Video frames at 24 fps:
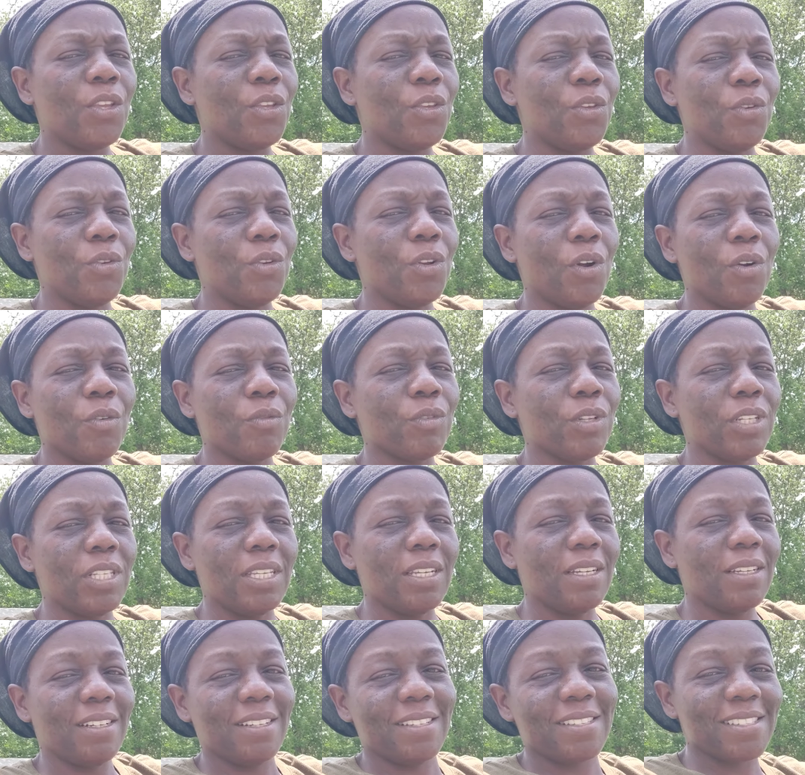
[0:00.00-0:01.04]
you don't
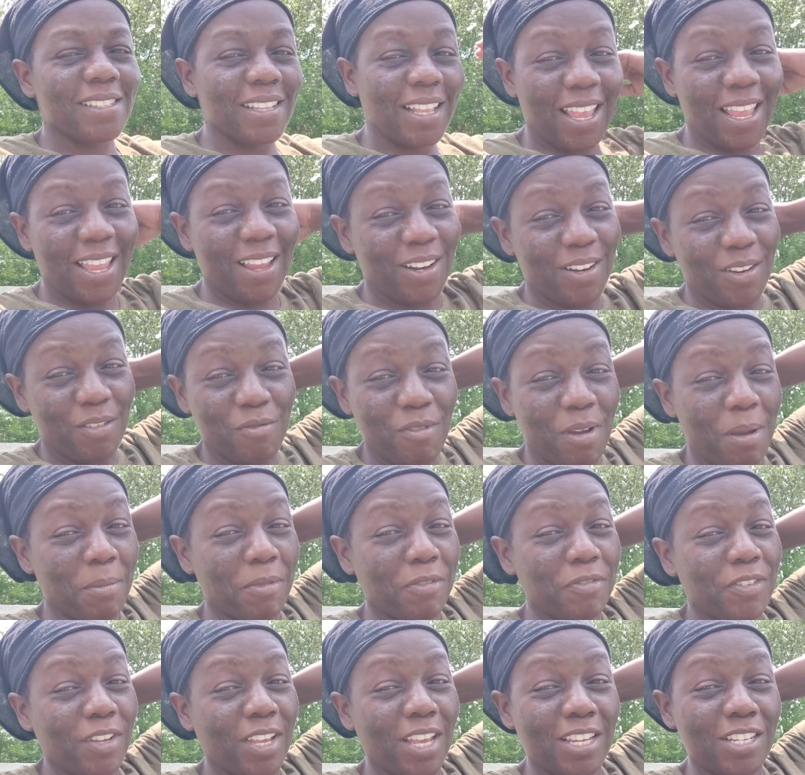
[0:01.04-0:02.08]
really understand the
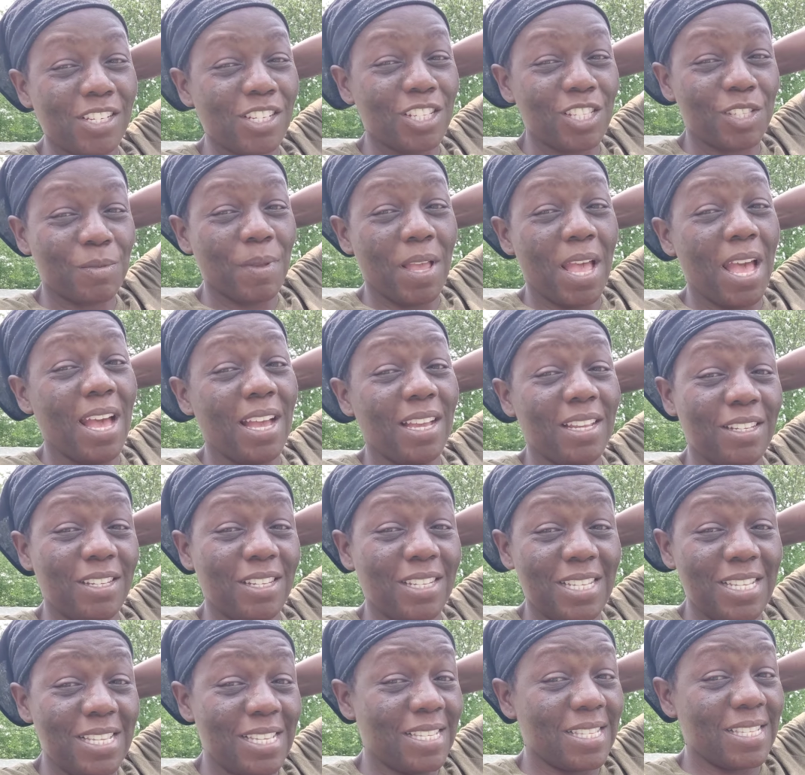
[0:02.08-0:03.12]
ramifications behind
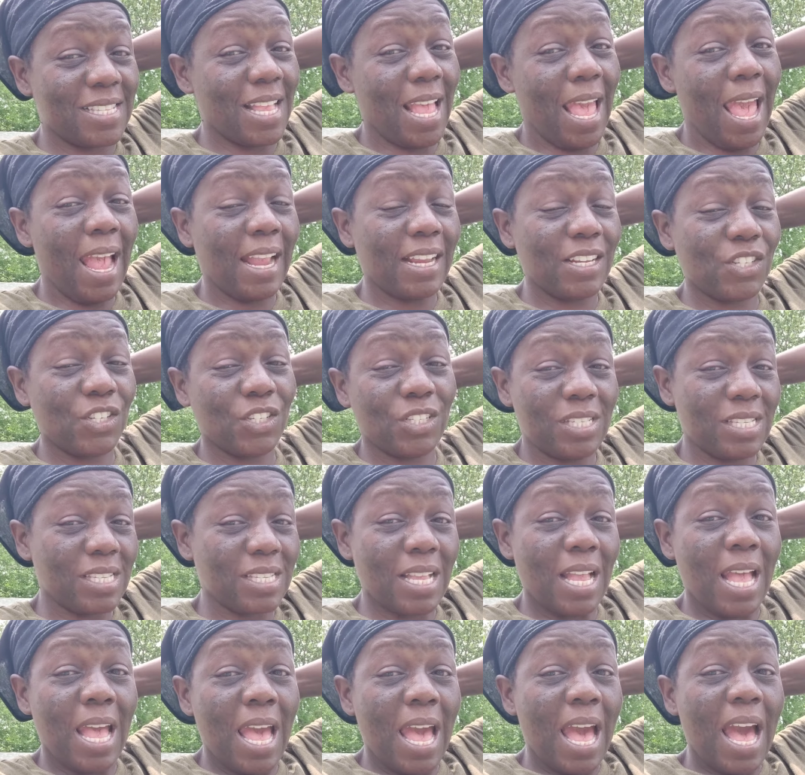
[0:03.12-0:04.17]
these actions.